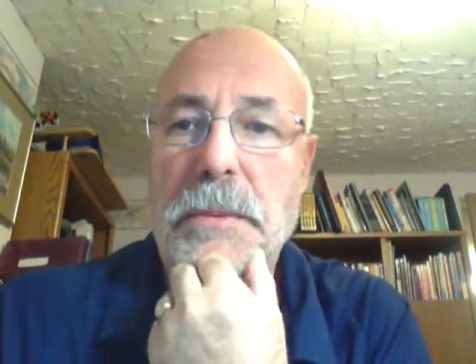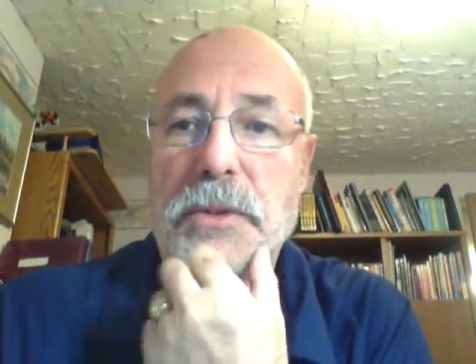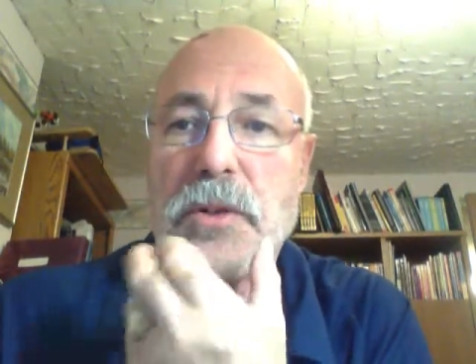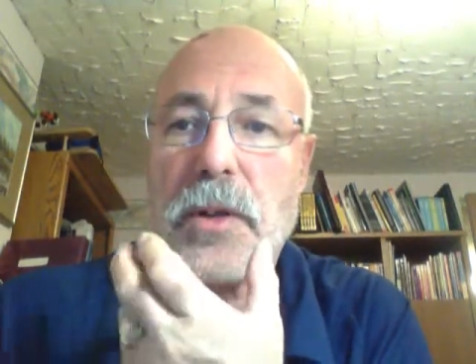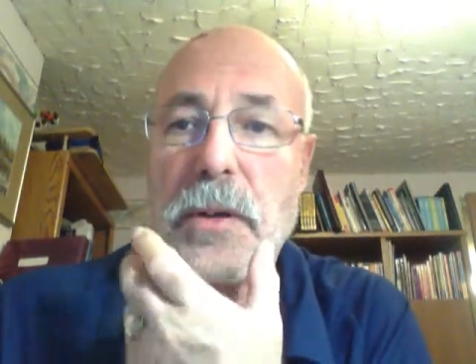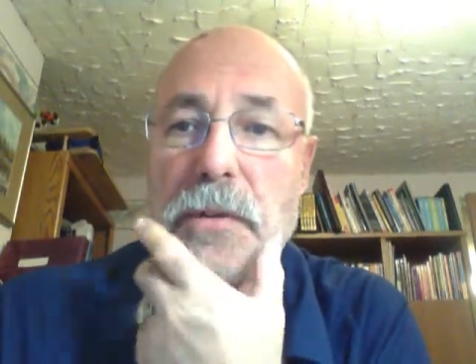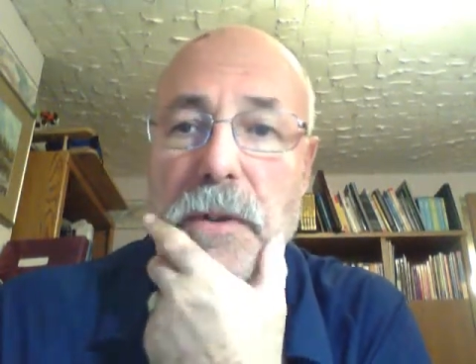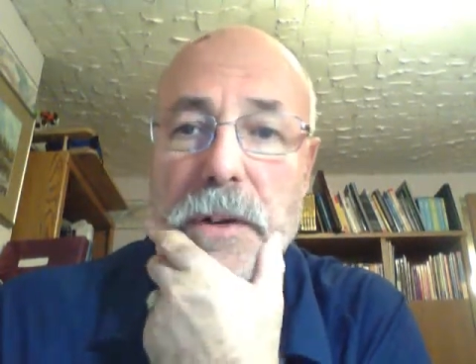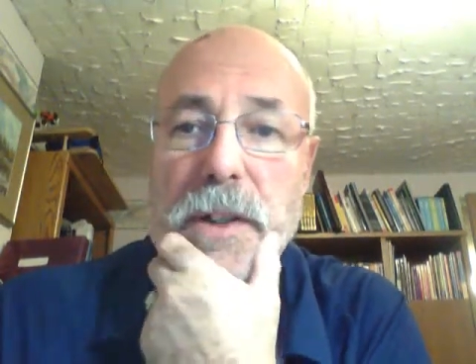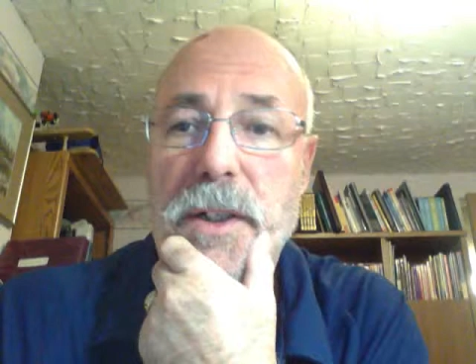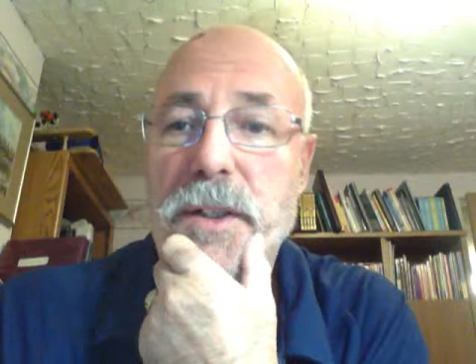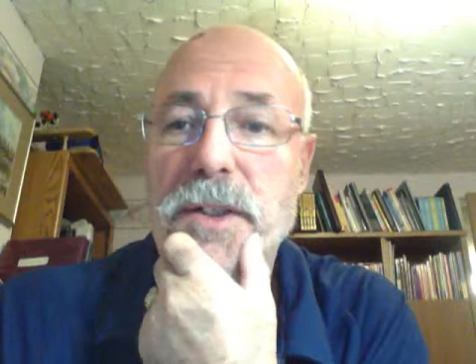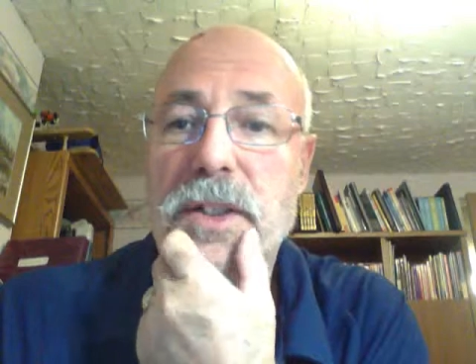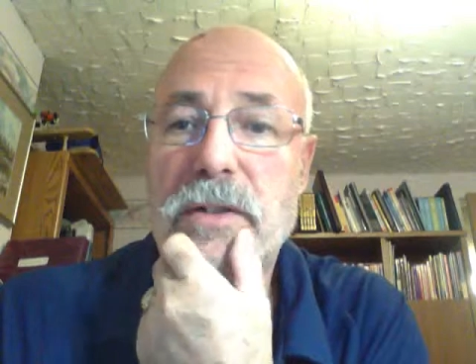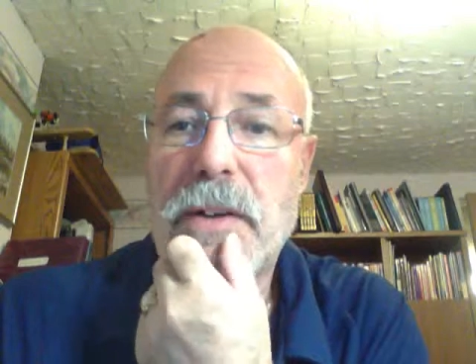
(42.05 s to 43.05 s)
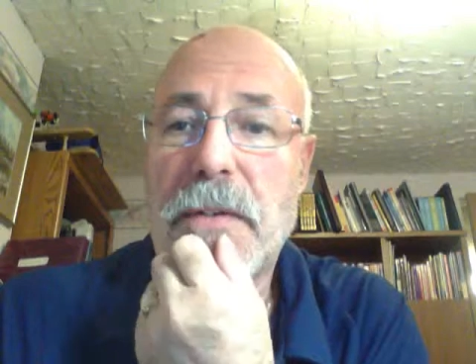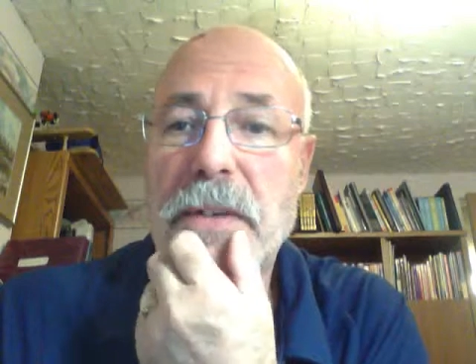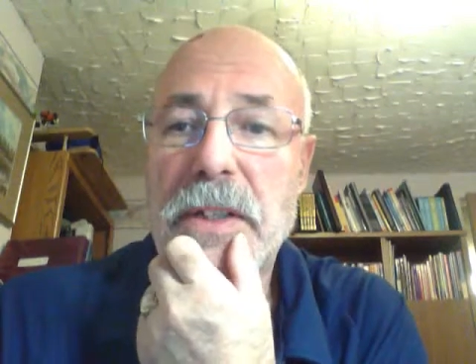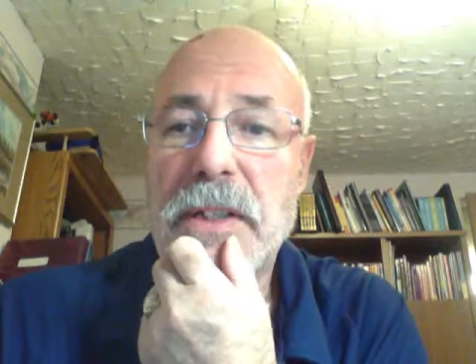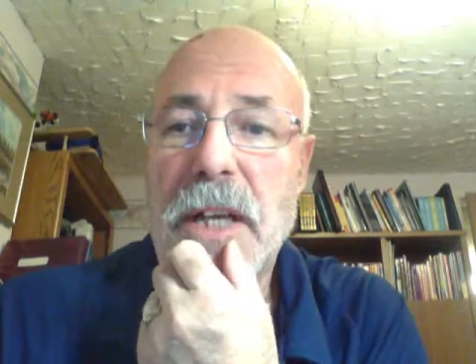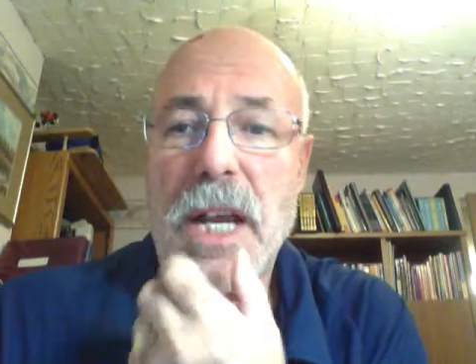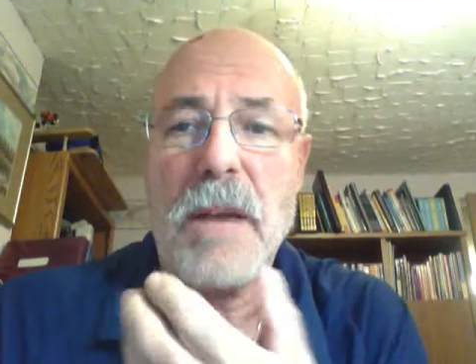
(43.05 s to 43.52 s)
I'm sorry for looking as
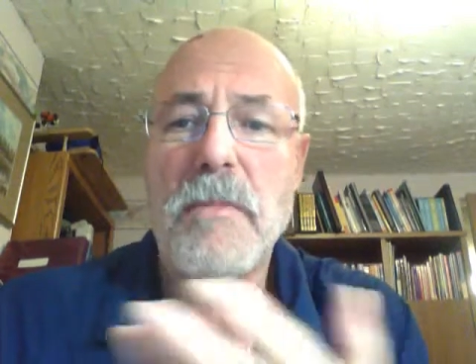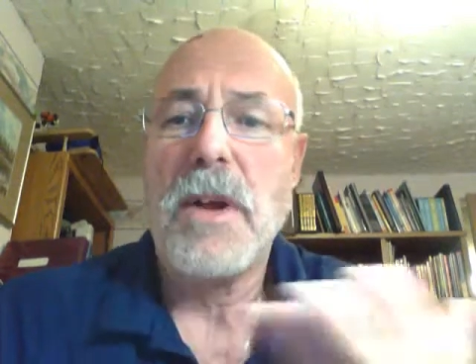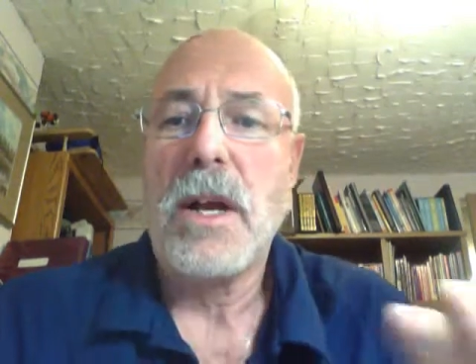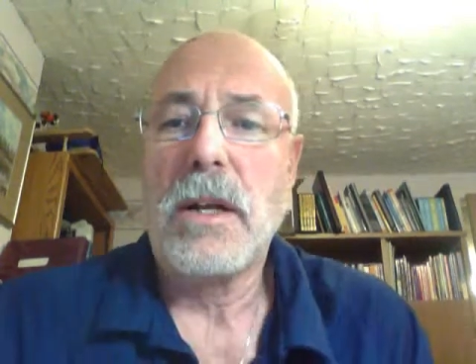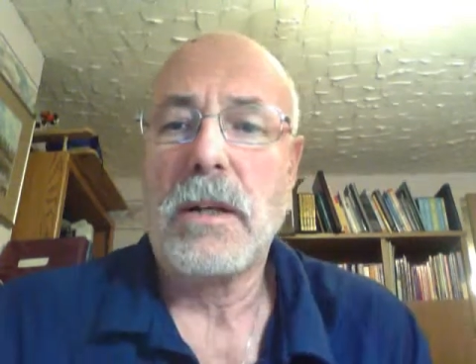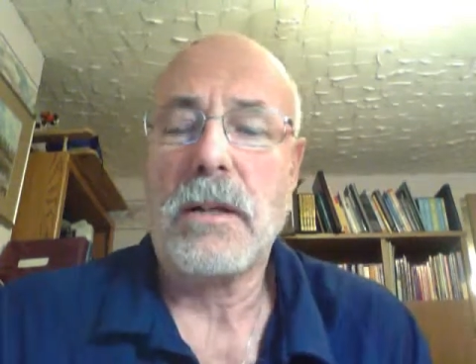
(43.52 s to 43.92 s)
scruffy as I am?